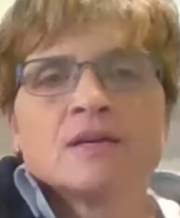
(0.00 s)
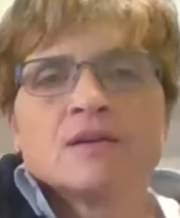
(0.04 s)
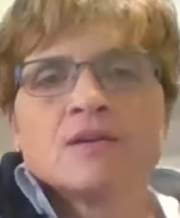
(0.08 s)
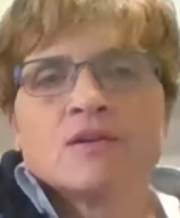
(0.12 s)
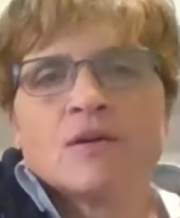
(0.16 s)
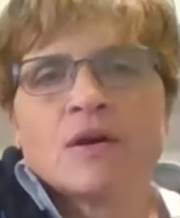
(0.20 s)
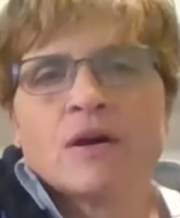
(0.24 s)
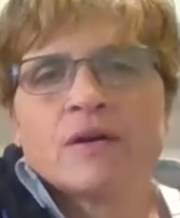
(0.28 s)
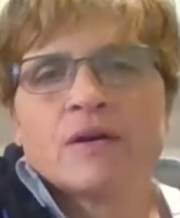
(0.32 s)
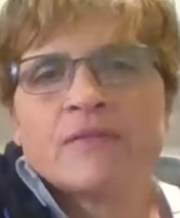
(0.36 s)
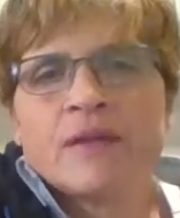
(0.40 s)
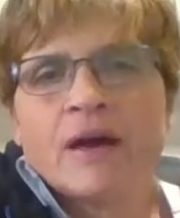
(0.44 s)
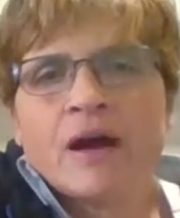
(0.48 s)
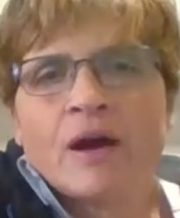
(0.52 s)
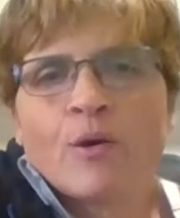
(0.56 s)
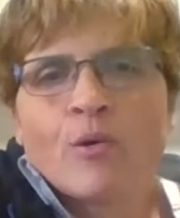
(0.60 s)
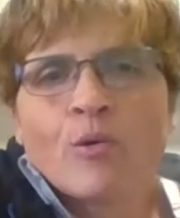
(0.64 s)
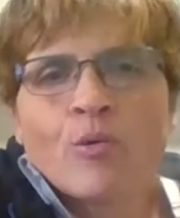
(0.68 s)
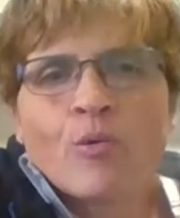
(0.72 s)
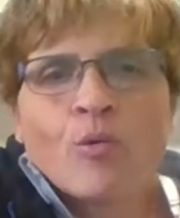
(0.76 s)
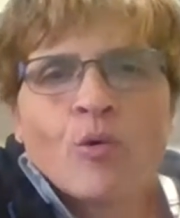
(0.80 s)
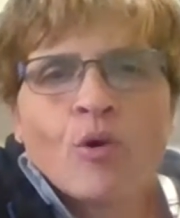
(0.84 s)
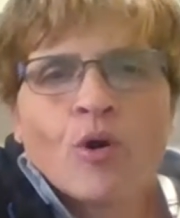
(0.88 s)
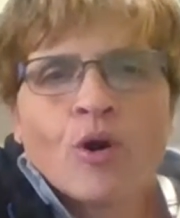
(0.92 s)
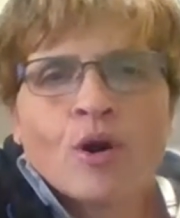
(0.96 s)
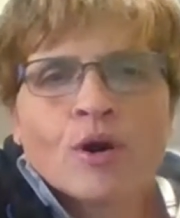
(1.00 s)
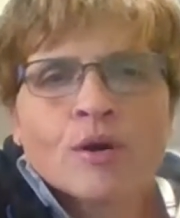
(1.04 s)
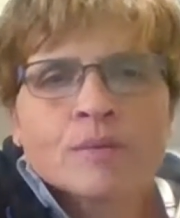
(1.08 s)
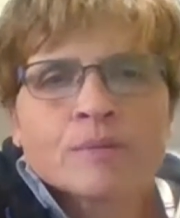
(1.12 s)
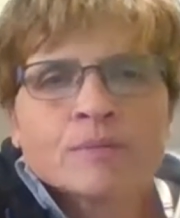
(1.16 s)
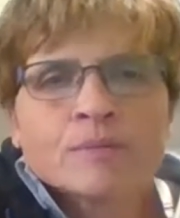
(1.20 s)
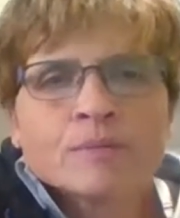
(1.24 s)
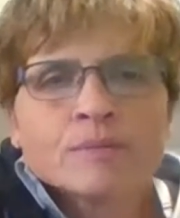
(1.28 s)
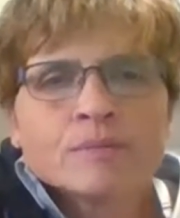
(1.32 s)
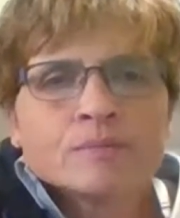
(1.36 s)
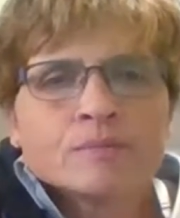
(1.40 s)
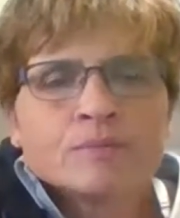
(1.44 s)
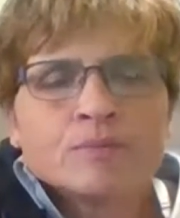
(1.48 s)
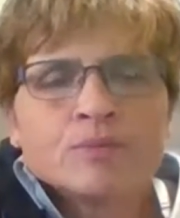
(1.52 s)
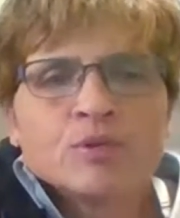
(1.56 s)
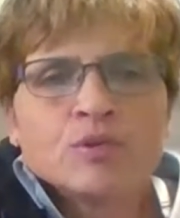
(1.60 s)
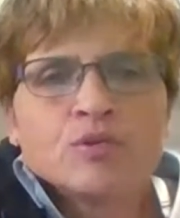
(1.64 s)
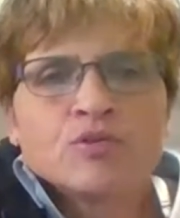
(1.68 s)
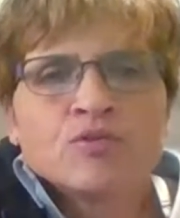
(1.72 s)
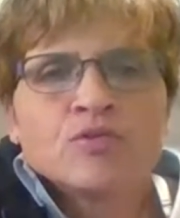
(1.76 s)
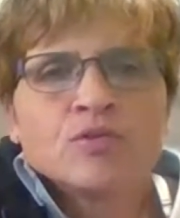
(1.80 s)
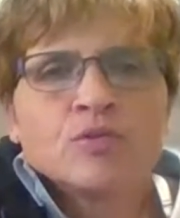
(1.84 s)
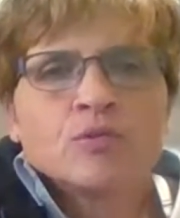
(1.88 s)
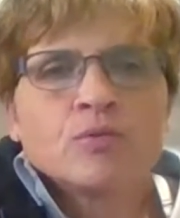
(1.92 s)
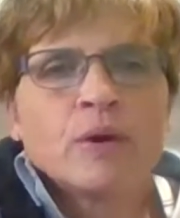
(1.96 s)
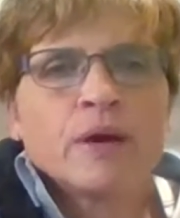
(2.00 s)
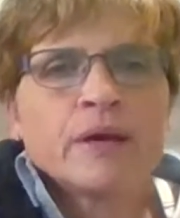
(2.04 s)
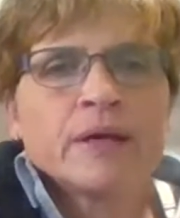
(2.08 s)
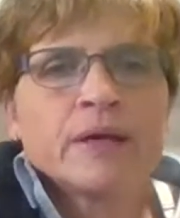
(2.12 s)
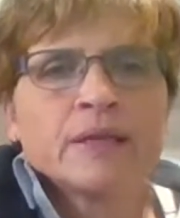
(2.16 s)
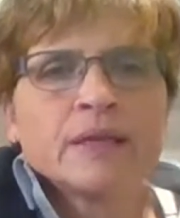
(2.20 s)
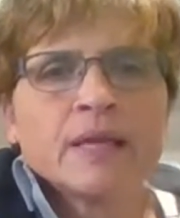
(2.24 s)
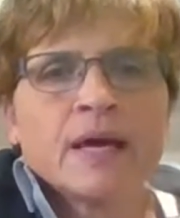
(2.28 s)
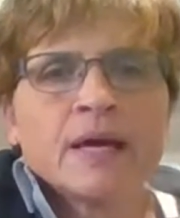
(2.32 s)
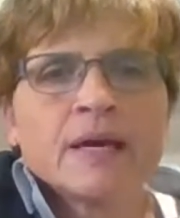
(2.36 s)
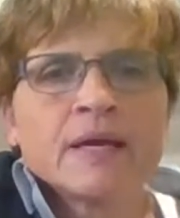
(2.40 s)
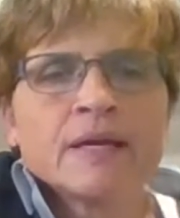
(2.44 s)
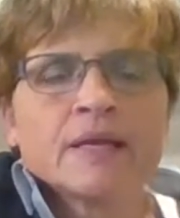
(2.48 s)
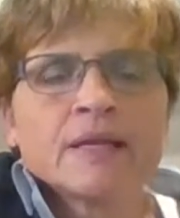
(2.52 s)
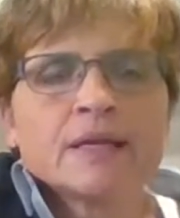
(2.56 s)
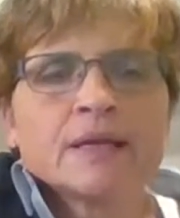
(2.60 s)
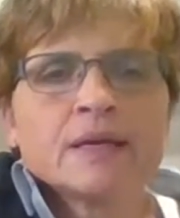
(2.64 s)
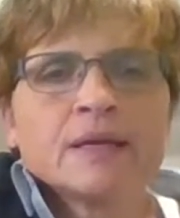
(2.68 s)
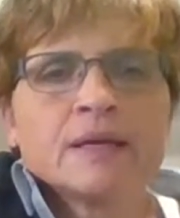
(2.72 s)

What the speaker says: You have that warm, beautiful white light